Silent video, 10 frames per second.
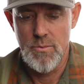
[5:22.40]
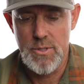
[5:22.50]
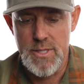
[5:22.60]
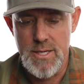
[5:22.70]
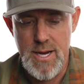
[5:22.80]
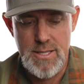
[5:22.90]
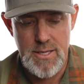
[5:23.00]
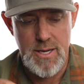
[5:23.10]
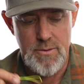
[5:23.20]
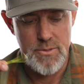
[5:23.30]
really nice
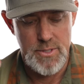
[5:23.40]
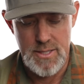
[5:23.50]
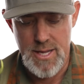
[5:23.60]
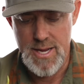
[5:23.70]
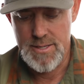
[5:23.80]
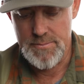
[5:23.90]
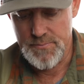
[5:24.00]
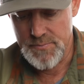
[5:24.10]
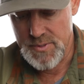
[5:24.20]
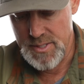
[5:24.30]
that I really like,
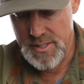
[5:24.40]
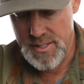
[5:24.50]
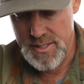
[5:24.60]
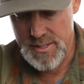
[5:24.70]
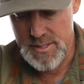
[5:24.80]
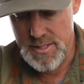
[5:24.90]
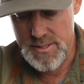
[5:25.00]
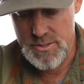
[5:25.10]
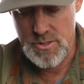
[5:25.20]
and these